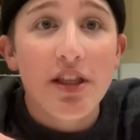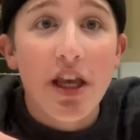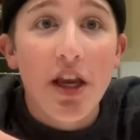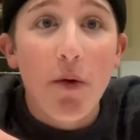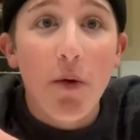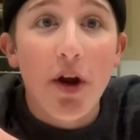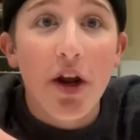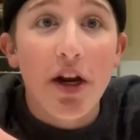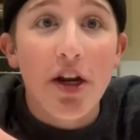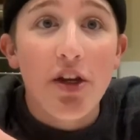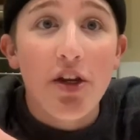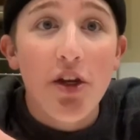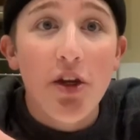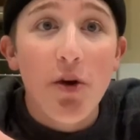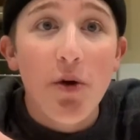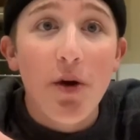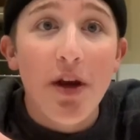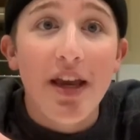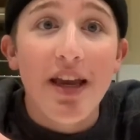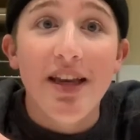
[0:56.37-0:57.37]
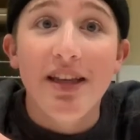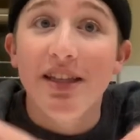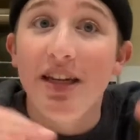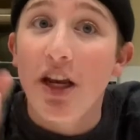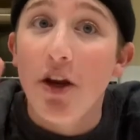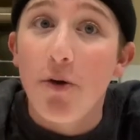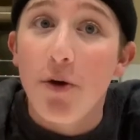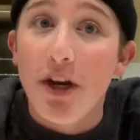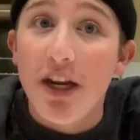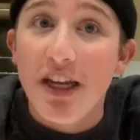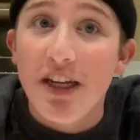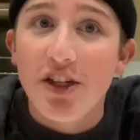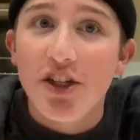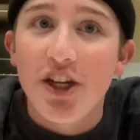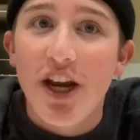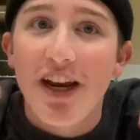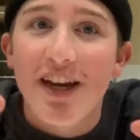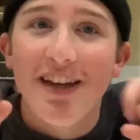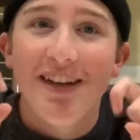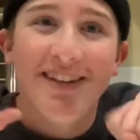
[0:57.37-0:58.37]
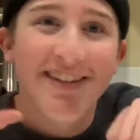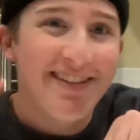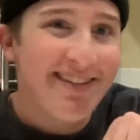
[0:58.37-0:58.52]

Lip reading: thing we're gonna do is an ingredient check.